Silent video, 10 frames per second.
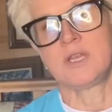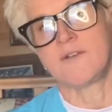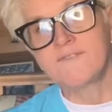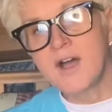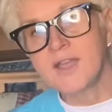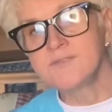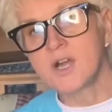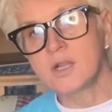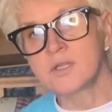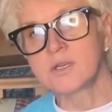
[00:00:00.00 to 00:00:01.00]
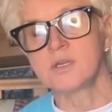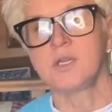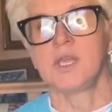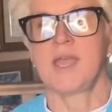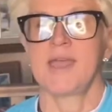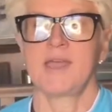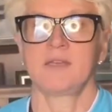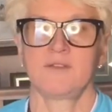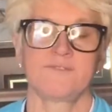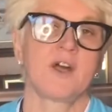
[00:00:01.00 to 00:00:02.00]
a $5 and
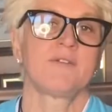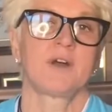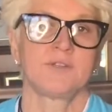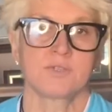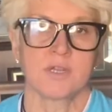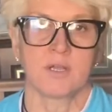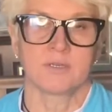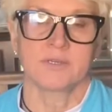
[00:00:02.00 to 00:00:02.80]
a $500?